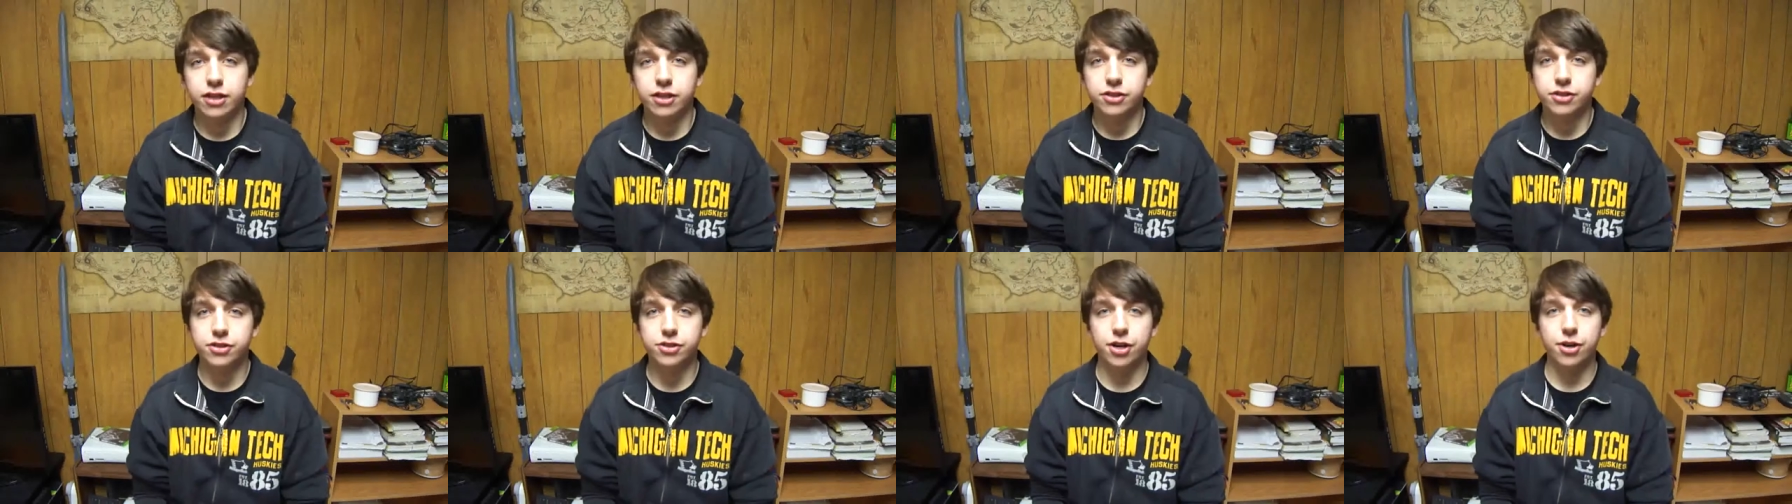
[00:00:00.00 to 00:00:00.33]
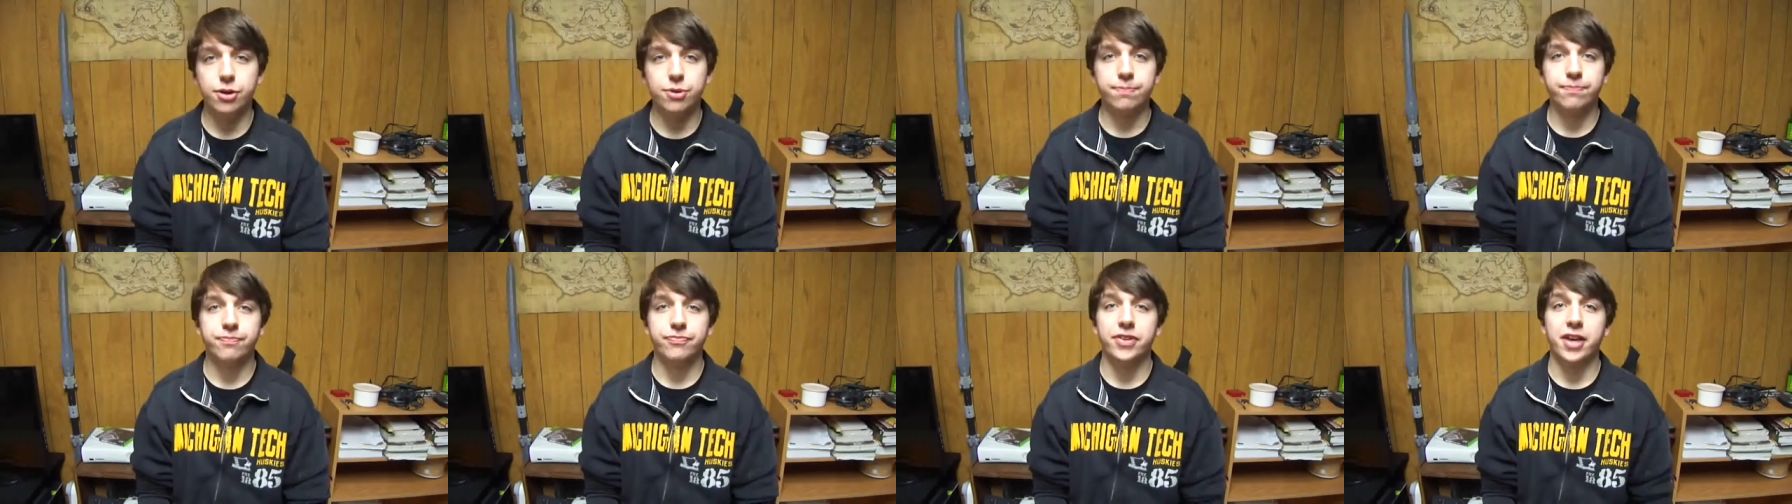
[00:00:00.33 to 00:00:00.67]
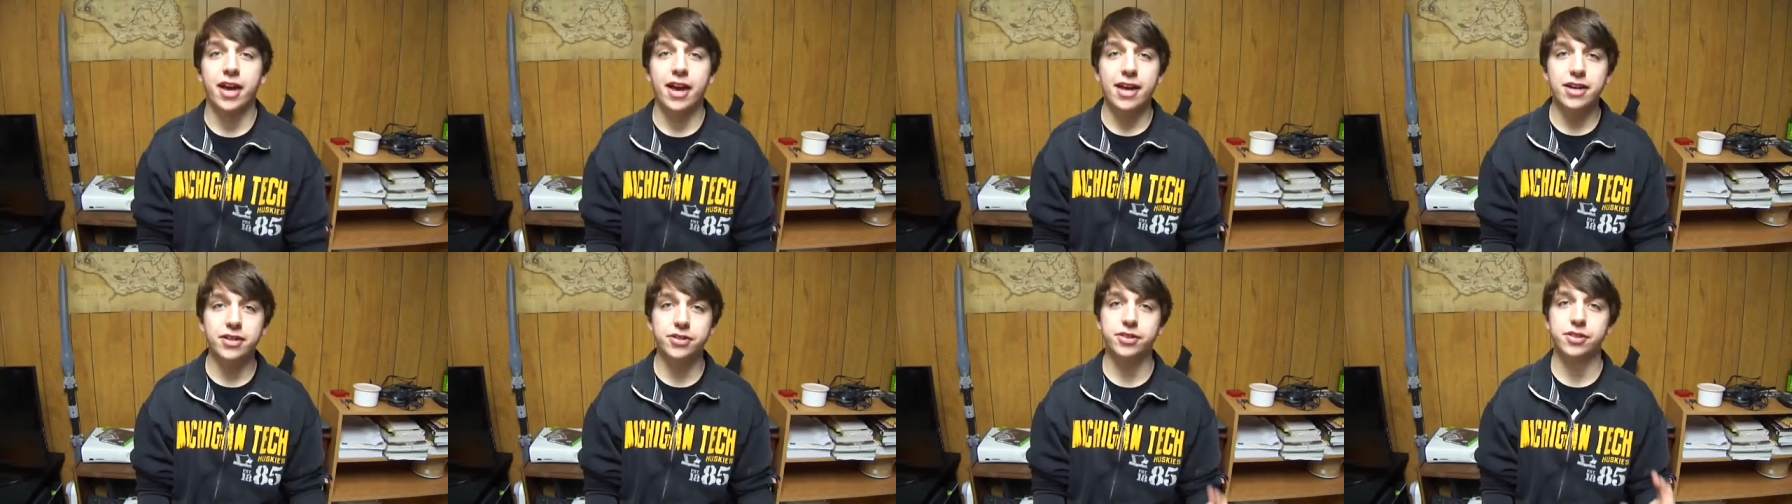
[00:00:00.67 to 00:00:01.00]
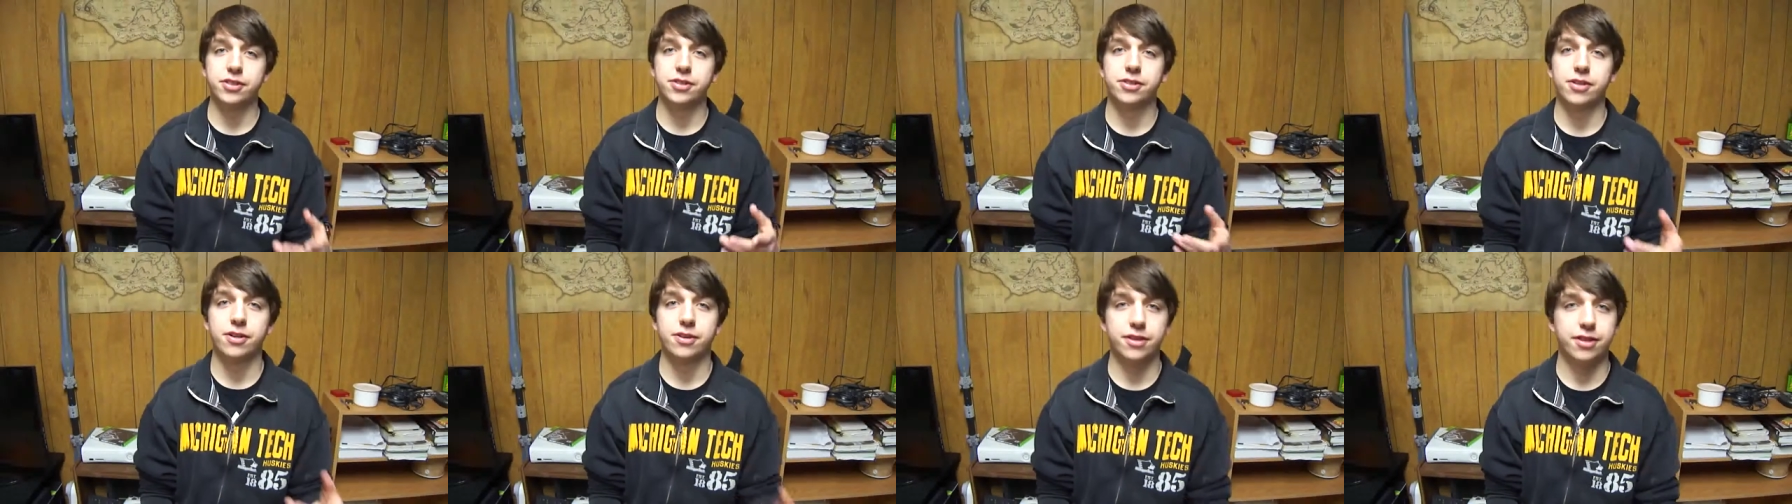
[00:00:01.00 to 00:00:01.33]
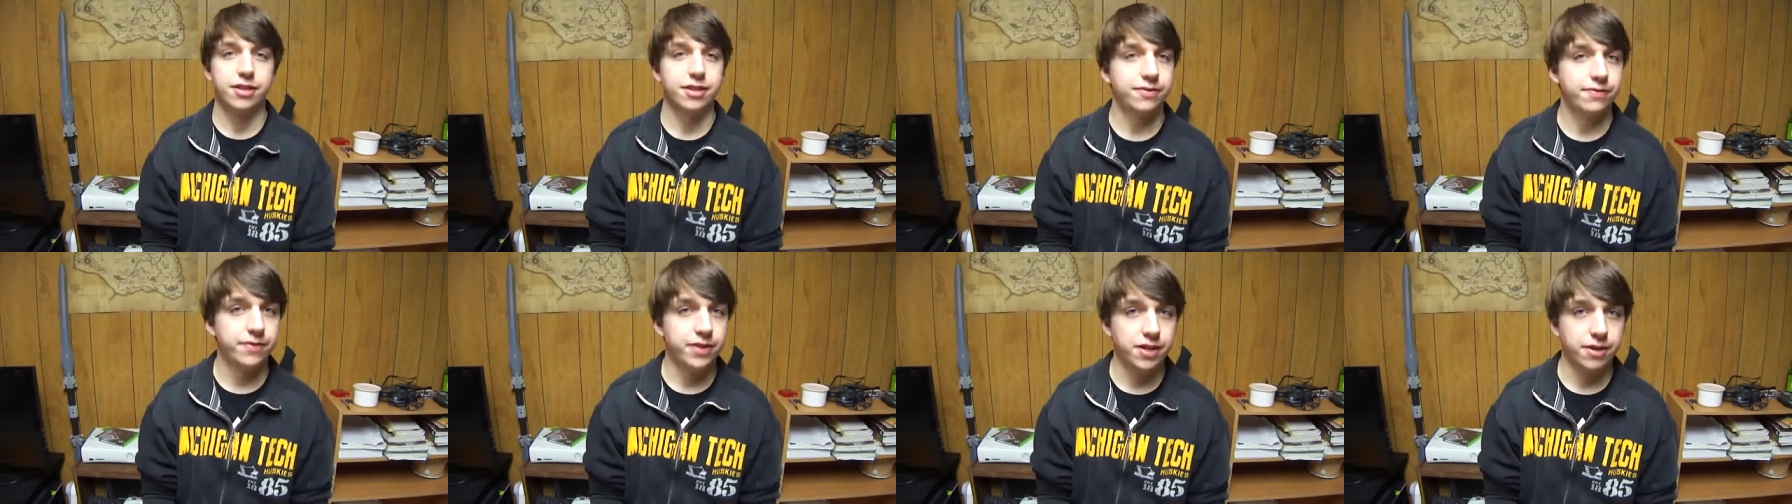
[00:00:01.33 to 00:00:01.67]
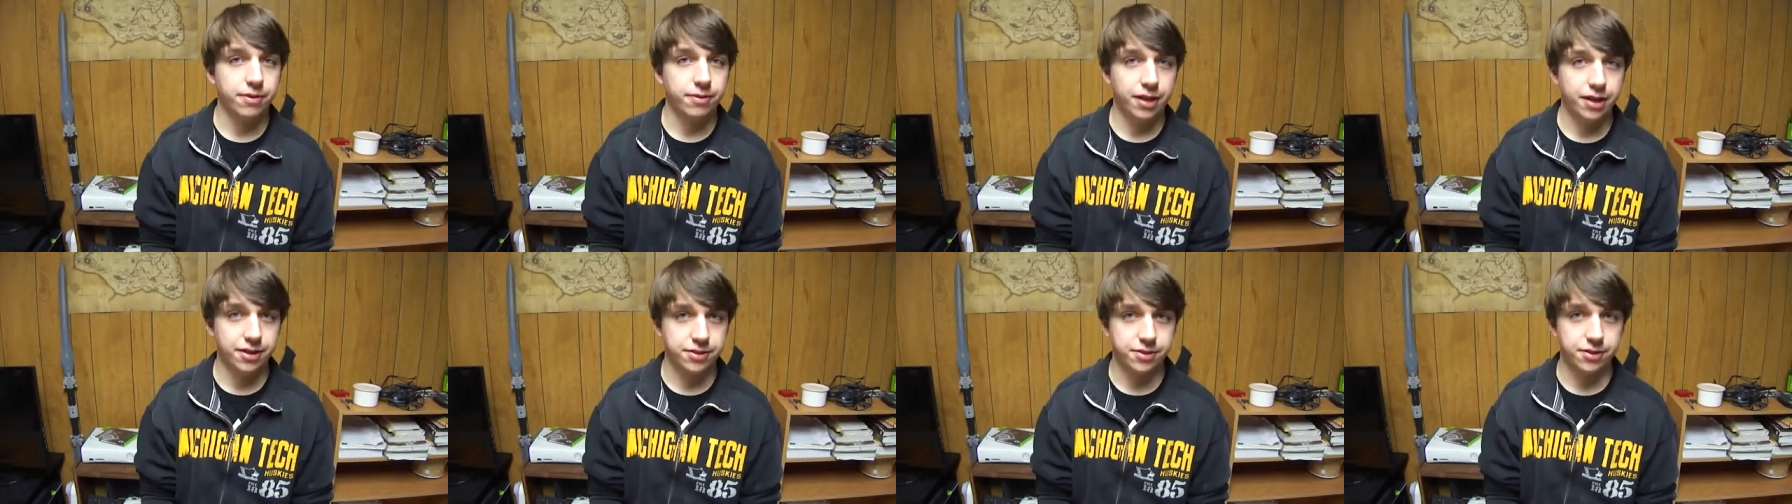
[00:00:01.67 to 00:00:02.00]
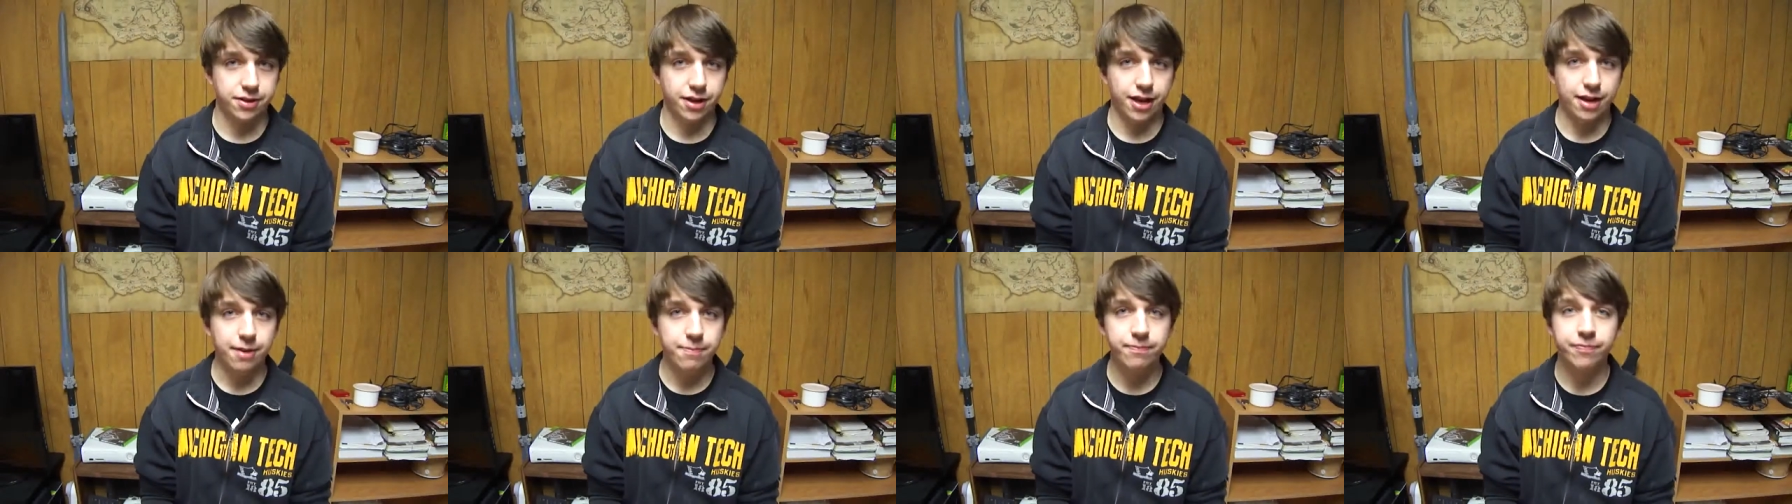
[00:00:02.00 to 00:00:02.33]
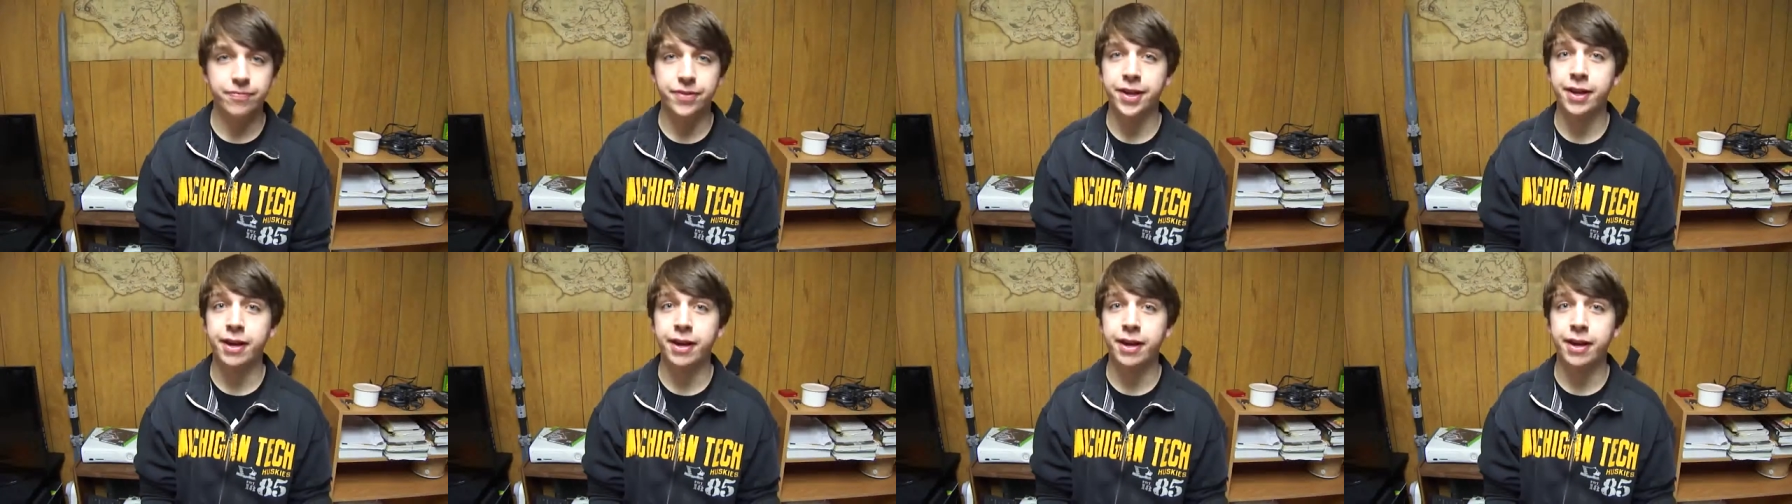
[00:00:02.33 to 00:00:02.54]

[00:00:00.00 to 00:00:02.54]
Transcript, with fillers: So, I actually started this video yesterday,